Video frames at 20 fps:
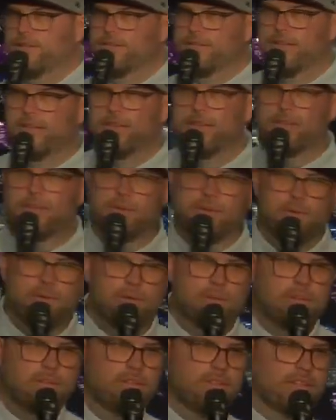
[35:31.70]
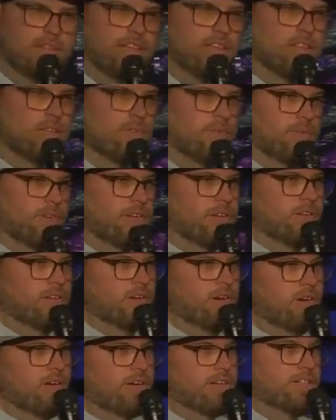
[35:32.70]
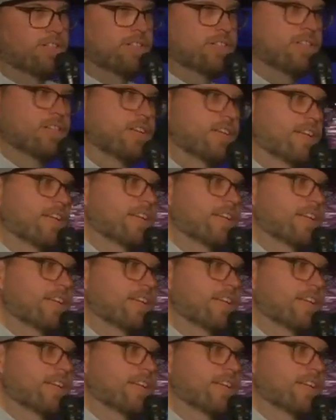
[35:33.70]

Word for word: Thank you. Thank you for your courage.